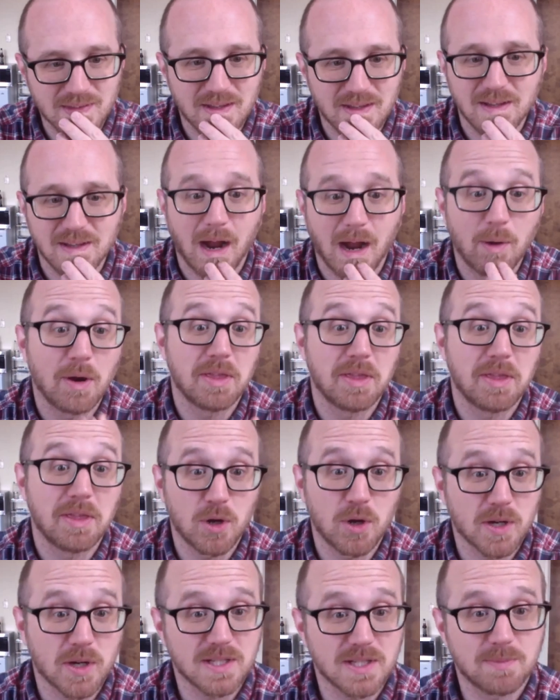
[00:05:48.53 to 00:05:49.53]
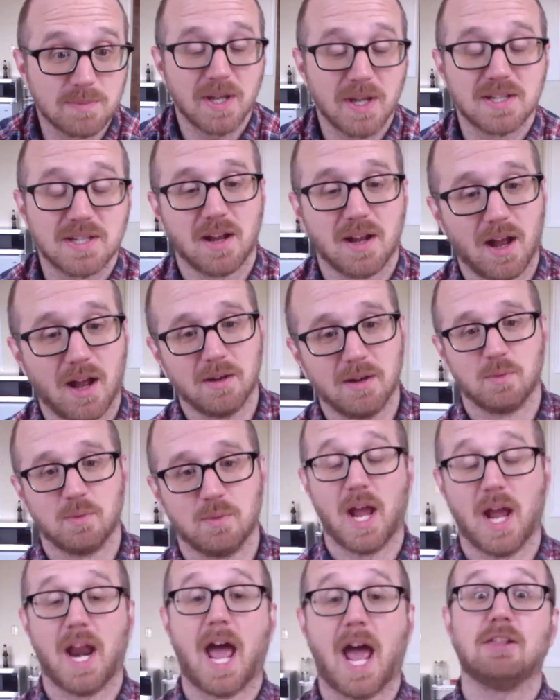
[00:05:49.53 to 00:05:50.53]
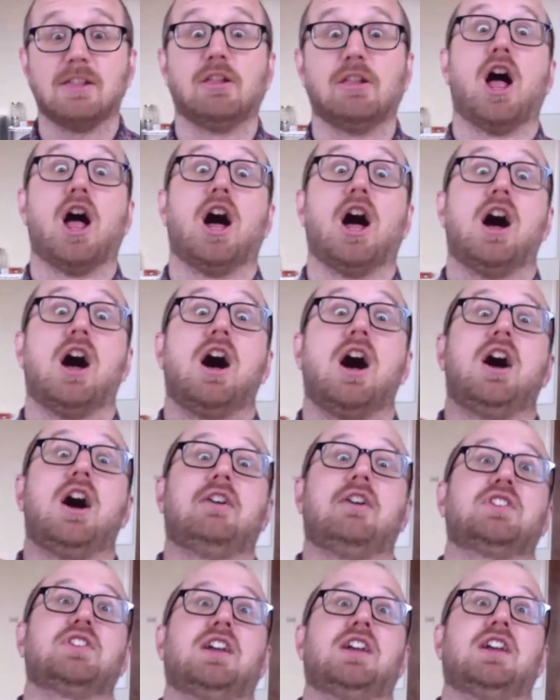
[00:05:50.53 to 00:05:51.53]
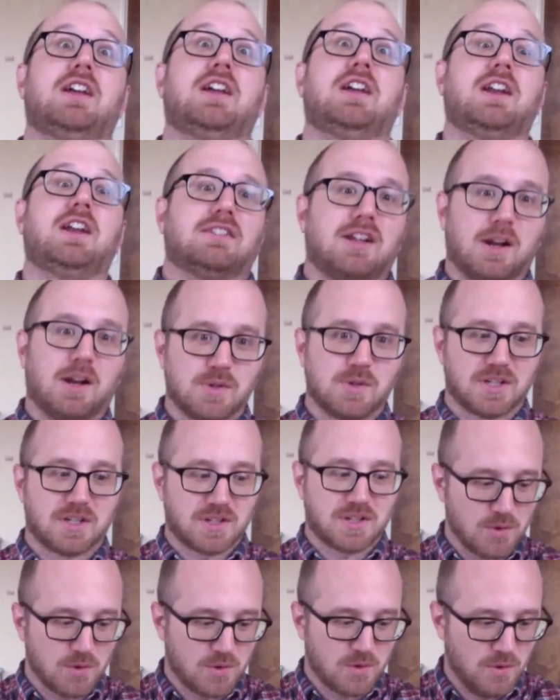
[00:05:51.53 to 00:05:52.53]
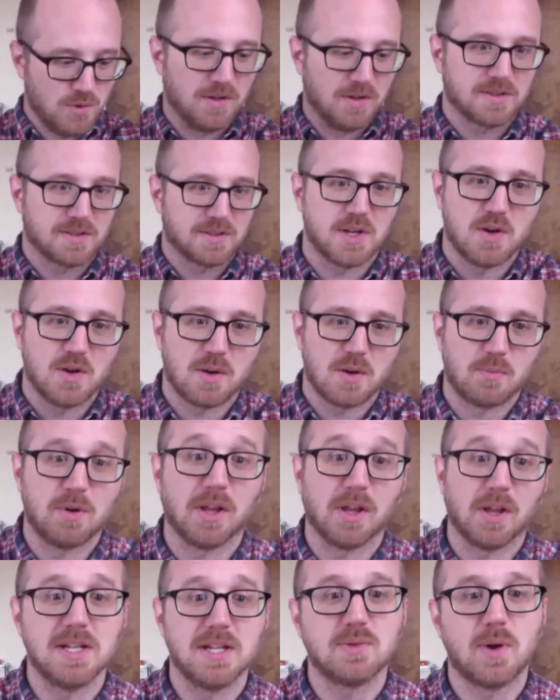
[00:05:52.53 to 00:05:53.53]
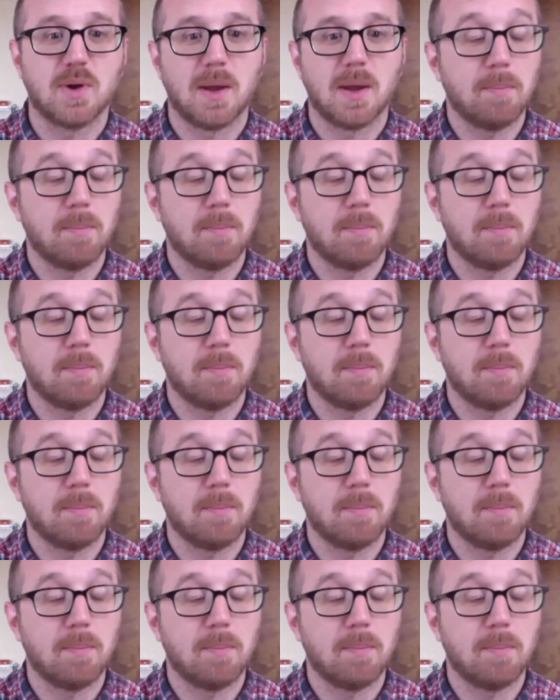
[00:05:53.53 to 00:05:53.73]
I read the book it's based on, and I oh. loved it. I thought it was so cool, so I'm really into it.